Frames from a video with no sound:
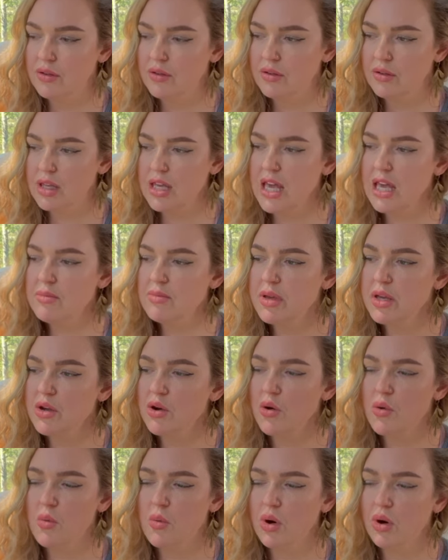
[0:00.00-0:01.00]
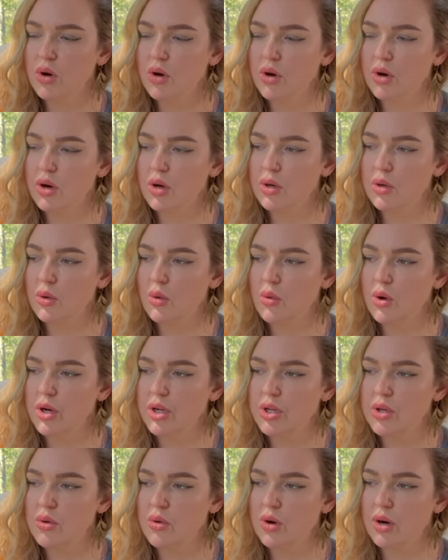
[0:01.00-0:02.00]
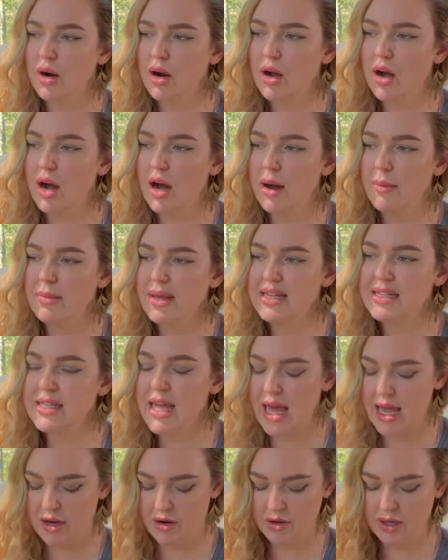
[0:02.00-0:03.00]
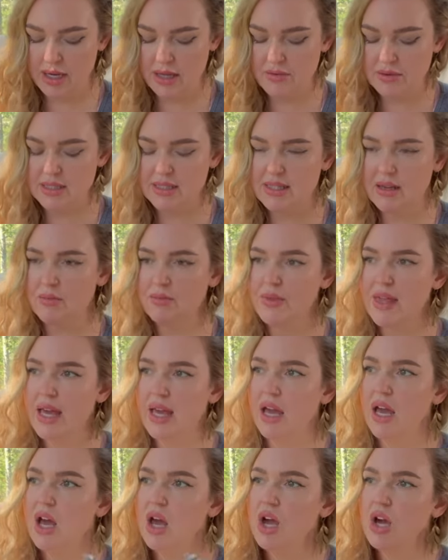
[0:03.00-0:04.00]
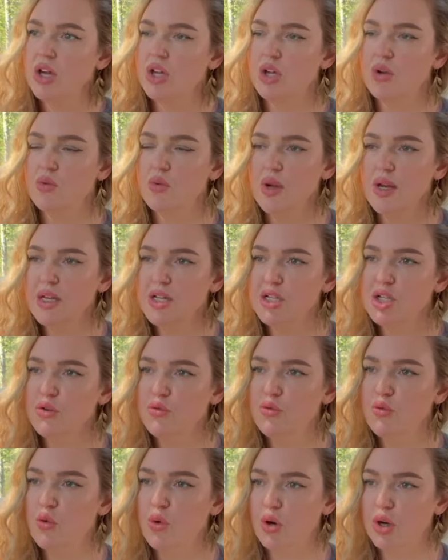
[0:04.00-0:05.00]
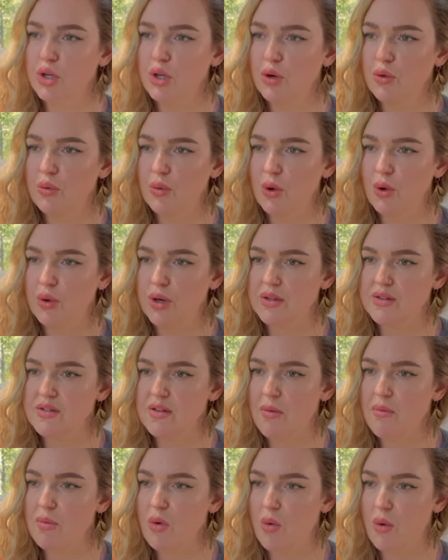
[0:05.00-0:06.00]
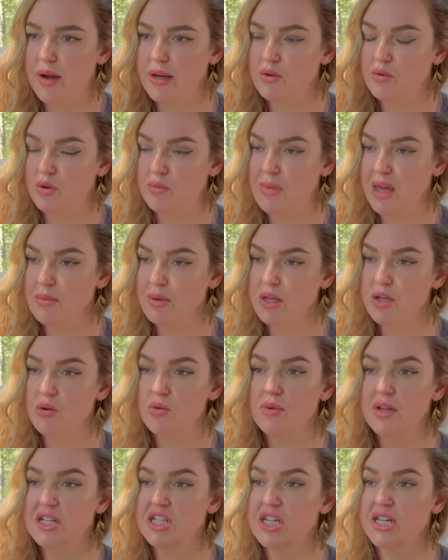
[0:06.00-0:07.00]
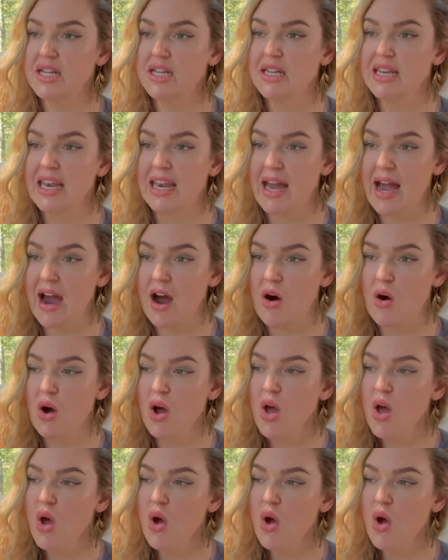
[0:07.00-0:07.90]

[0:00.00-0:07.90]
keeping your word or your integrity with something, you reached a fork in the road at some point, or maybe you're reaching it now,